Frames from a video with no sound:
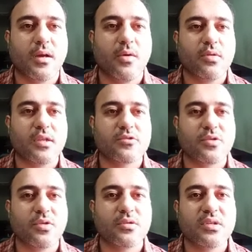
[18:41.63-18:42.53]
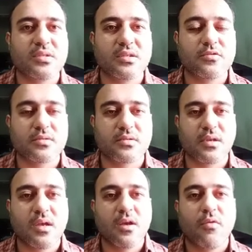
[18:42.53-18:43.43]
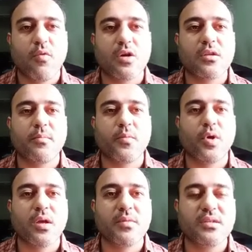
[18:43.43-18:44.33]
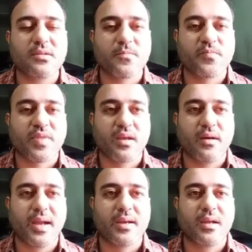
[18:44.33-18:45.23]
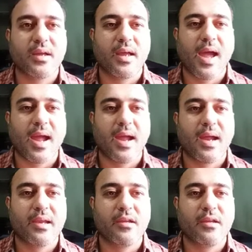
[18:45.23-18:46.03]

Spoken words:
Okay, so this is what the poem is. Right, and